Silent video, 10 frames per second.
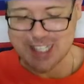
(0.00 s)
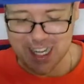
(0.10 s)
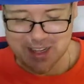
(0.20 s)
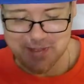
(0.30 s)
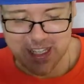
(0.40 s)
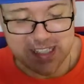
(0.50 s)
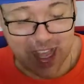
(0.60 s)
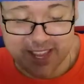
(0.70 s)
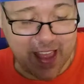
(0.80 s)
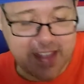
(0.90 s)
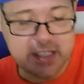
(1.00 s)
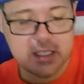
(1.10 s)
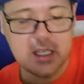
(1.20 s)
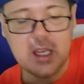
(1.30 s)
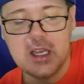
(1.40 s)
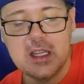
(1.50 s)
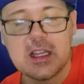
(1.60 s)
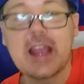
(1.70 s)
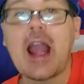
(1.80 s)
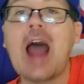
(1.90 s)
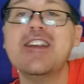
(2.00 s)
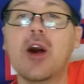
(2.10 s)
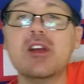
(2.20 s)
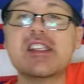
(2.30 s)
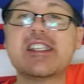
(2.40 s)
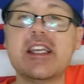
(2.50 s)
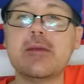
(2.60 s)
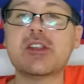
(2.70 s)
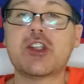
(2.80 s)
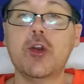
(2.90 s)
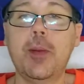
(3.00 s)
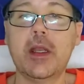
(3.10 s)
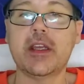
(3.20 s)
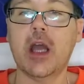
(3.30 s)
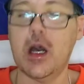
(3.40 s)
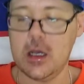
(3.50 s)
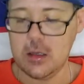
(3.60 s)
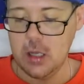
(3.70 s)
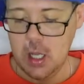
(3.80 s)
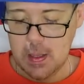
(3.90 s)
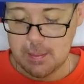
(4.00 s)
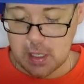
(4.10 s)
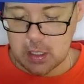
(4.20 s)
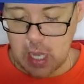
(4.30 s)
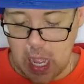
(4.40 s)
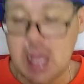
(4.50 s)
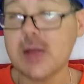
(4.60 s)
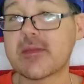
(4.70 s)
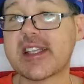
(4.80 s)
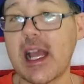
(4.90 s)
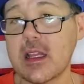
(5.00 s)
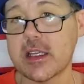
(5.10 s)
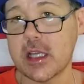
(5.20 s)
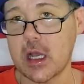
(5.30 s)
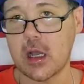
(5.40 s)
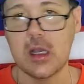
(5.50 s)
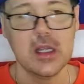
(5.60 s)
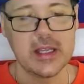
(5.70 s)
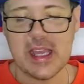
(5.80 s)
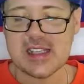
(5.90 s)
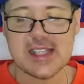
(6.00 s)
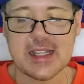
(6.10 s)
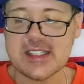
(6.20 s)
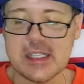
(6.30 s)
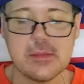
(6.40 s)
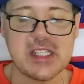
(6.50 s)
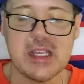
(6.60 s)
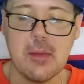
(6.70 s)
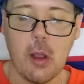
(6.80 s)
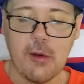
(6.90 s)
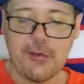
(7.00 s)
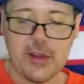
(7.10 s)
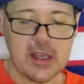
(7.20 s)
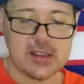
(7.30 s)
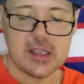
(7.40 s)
Johnny Manziel, I like it. Like, I know it seems stupid to y'all, but I'm telling y'all, he has that Tim Tebow effect.